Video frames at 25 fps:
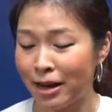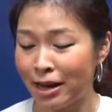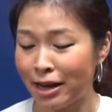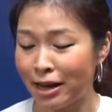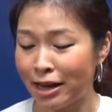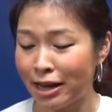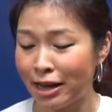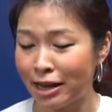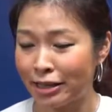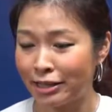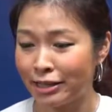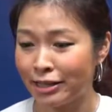
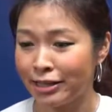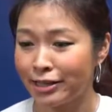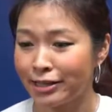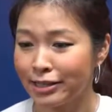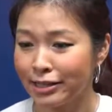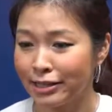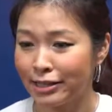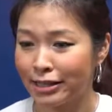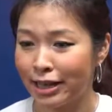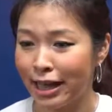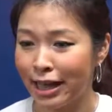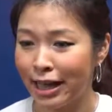it
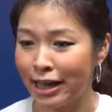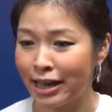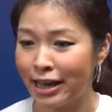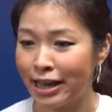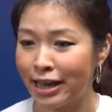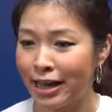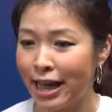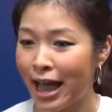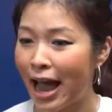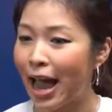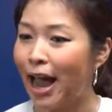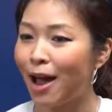is an
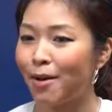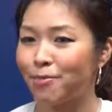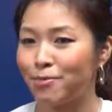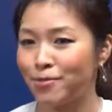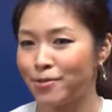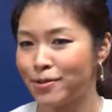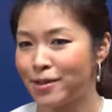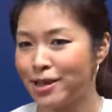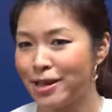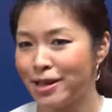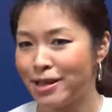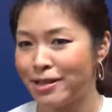app
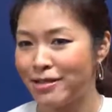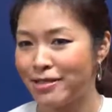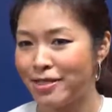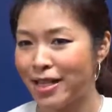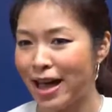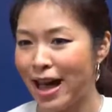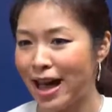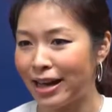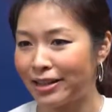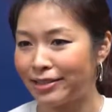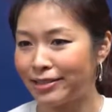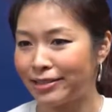
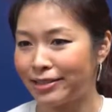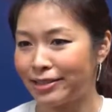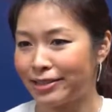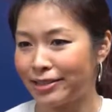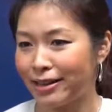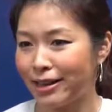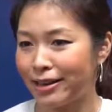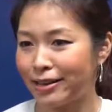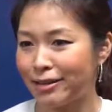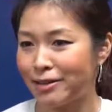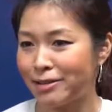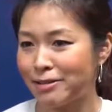that
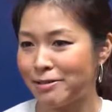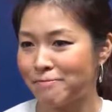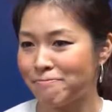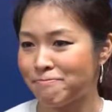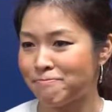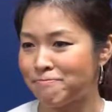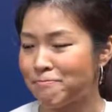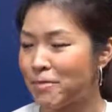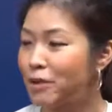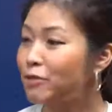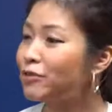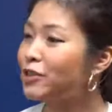
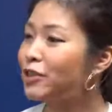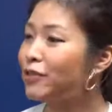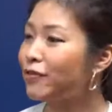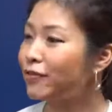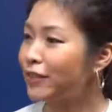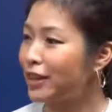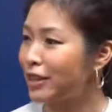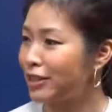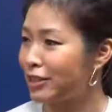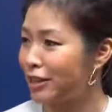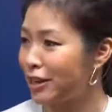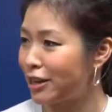
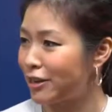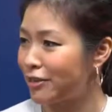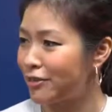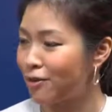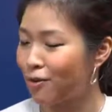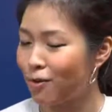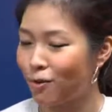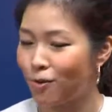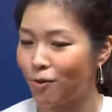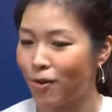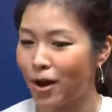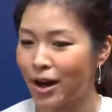motivating
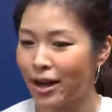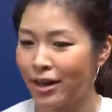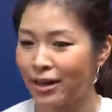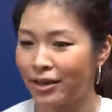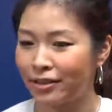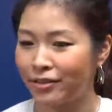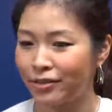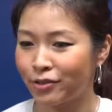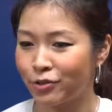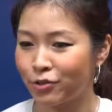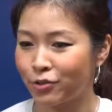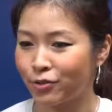wine
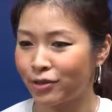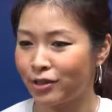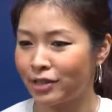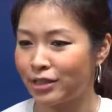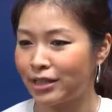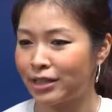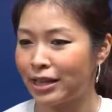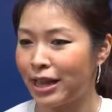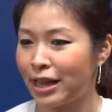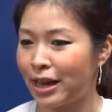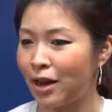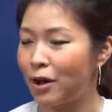industry
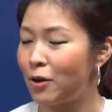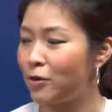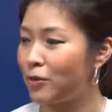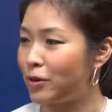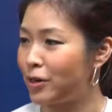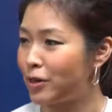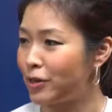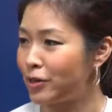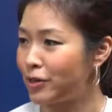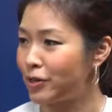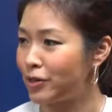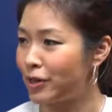
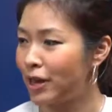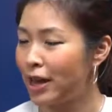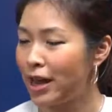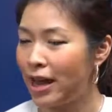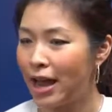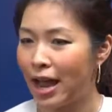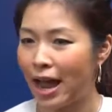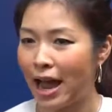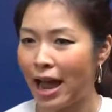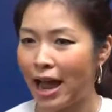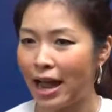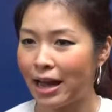stakeholders
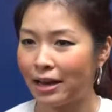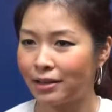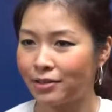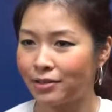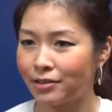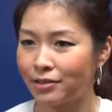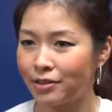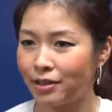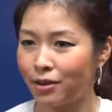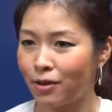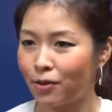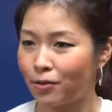and
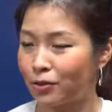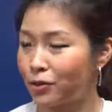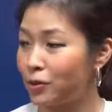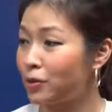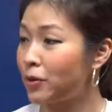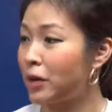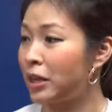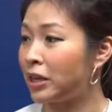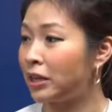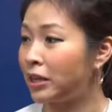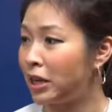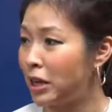also
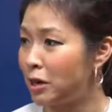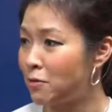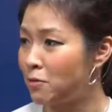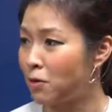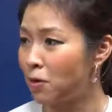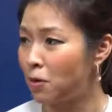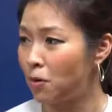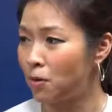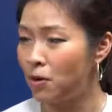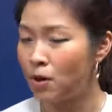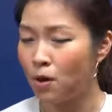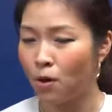
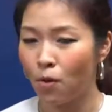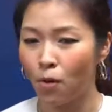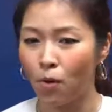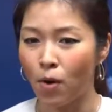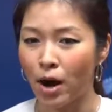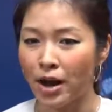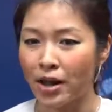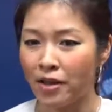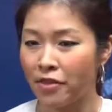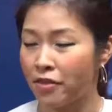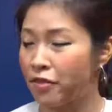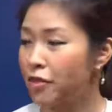enable wine
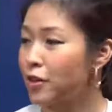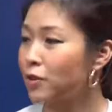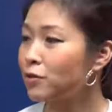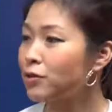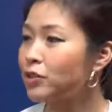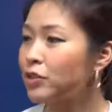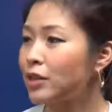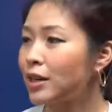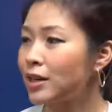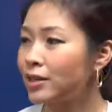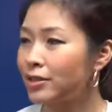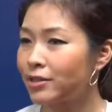
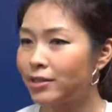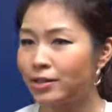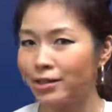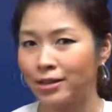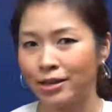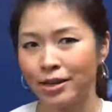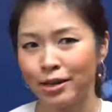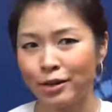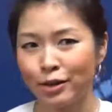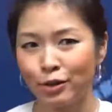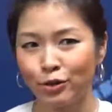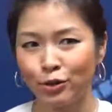enthusiasts
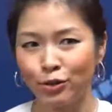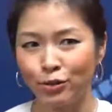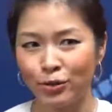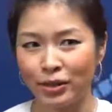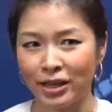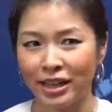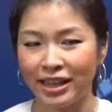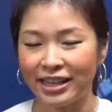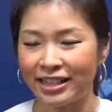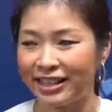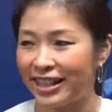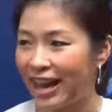to
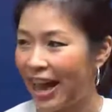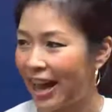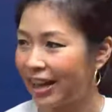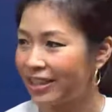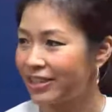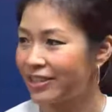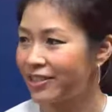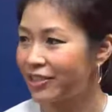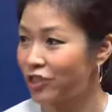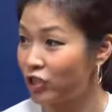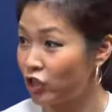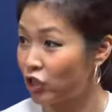connect
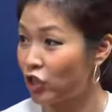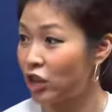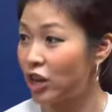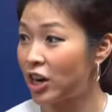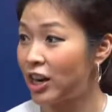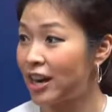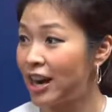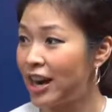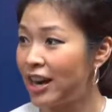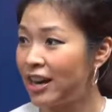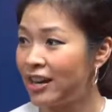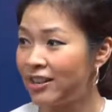and share
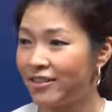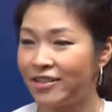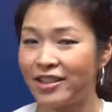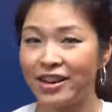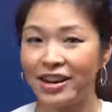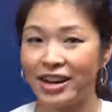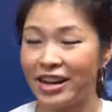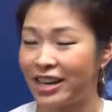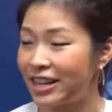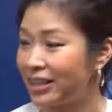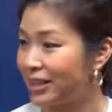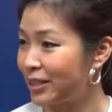their
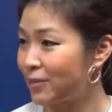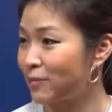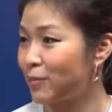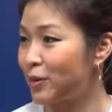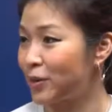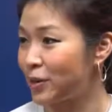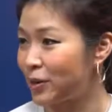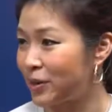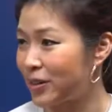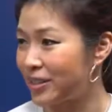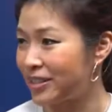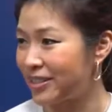
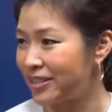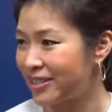experience.